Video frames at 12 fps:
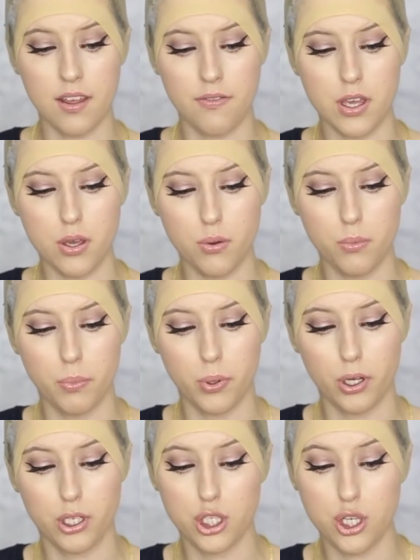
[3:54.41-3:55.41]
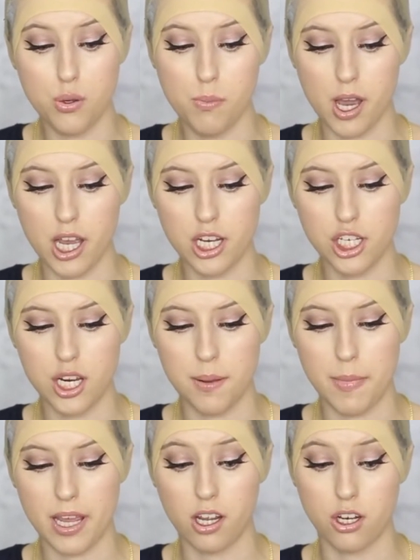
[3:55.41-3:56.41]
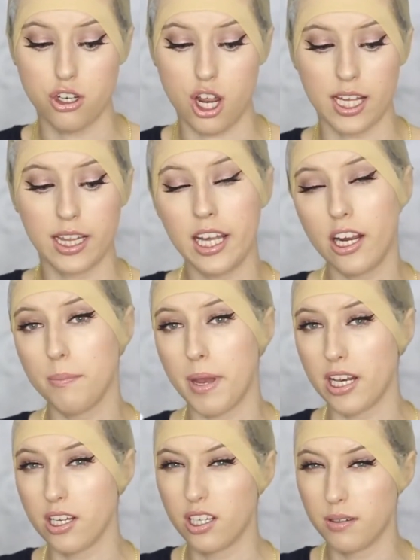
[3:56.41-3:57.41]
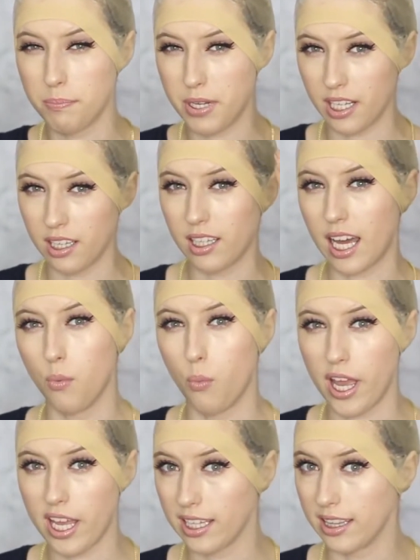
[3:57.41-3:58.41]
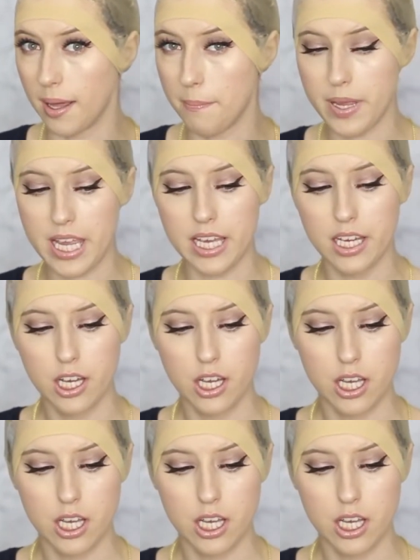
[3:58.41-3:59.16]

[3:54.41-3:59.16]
If you put too much, it might not dry clear, it might be kind of white and lumpy.